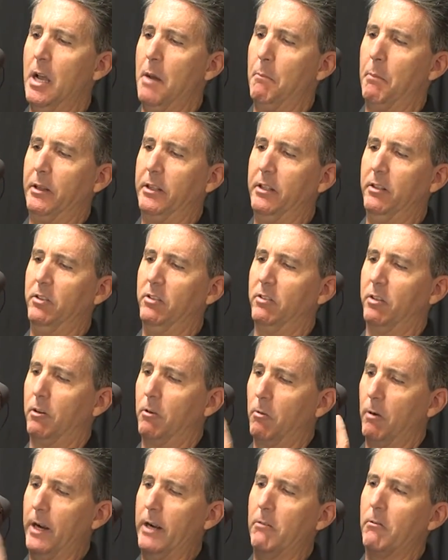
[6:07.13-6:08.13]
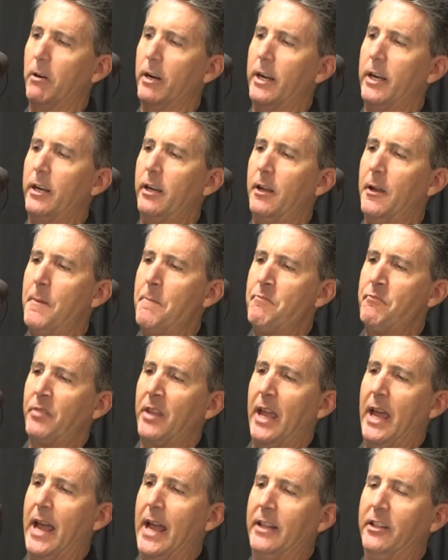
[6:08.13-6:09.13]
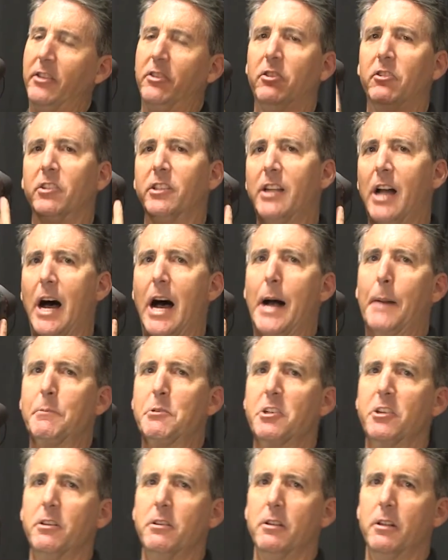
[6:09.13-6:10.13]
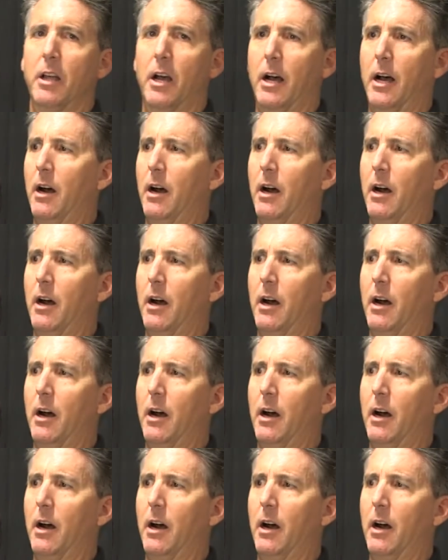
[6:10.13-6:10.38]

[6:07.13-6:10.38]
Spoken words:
But this is a great rig, and this is an option.